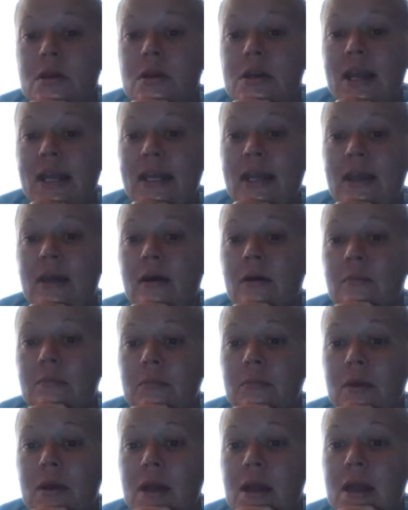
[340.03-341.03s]
Hey,
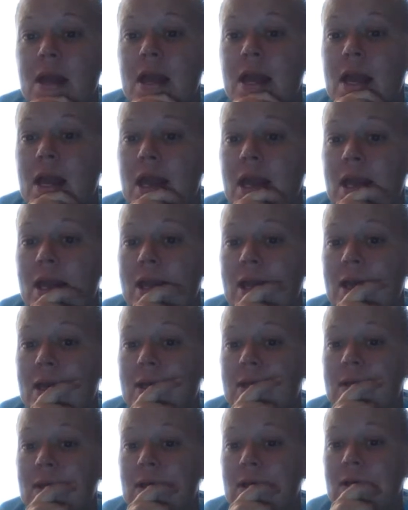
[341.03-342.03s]
Kim.
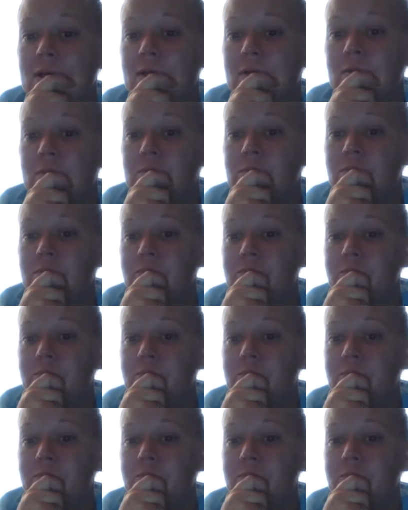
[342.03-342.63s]
And